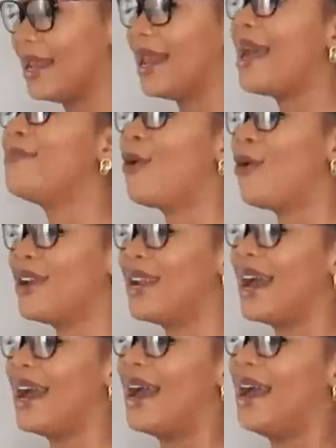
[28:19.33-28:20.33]
Like born.
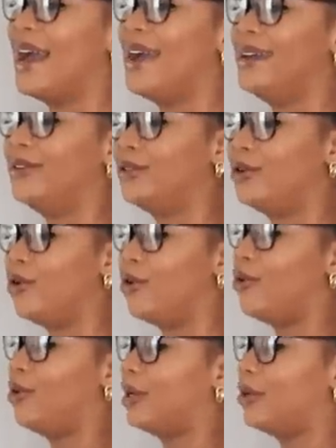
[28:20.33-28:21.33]

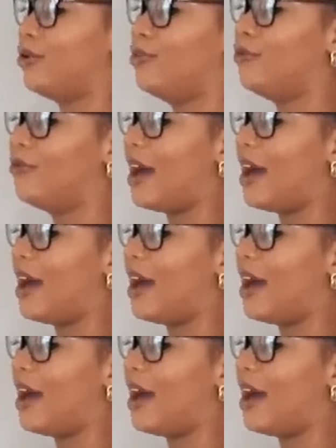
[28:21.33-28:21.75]
So, it will move